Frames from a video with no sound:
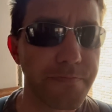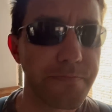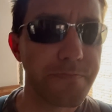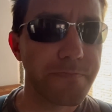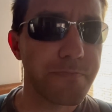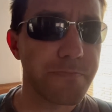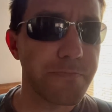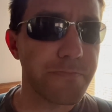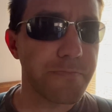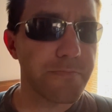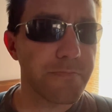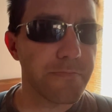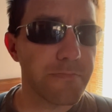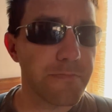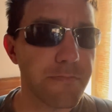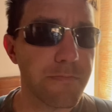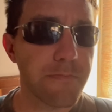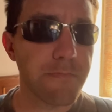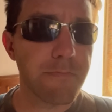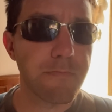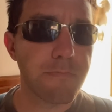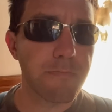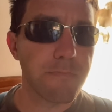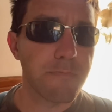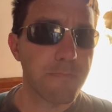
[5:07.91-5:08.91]

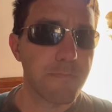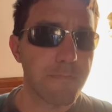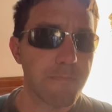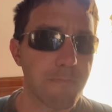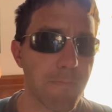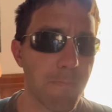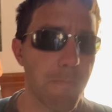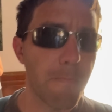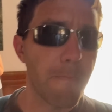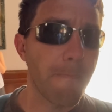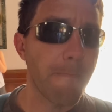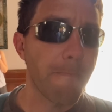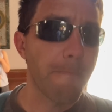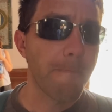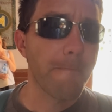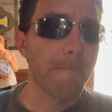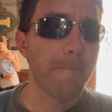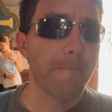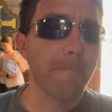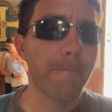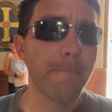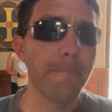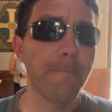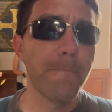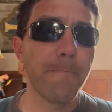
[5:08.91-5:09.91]

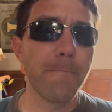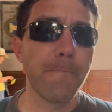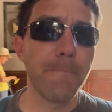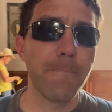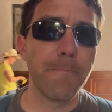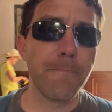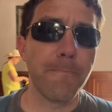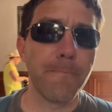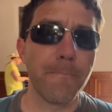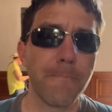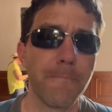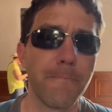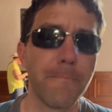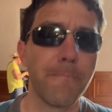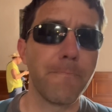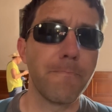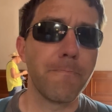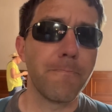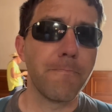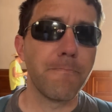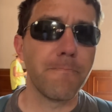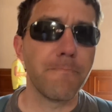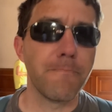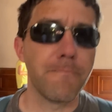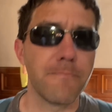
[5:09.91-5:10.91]

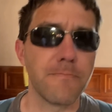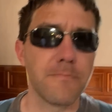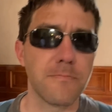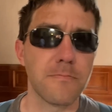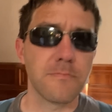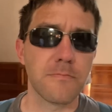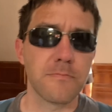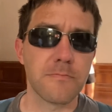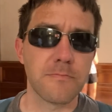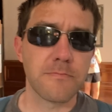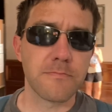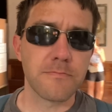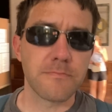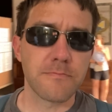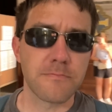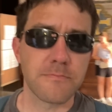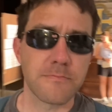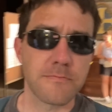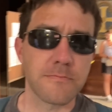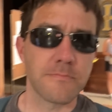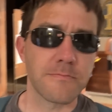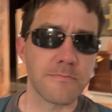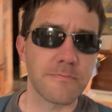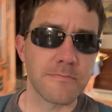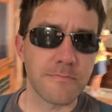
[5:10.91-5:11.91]

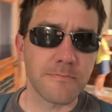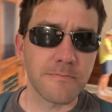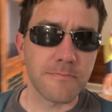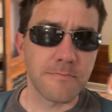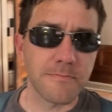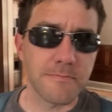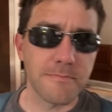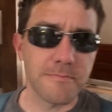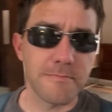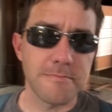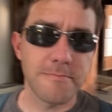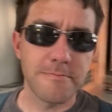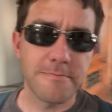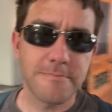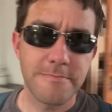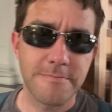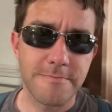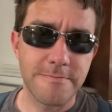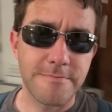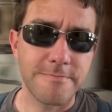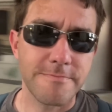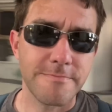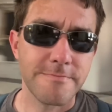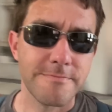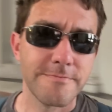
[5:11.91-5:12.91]
[no speech]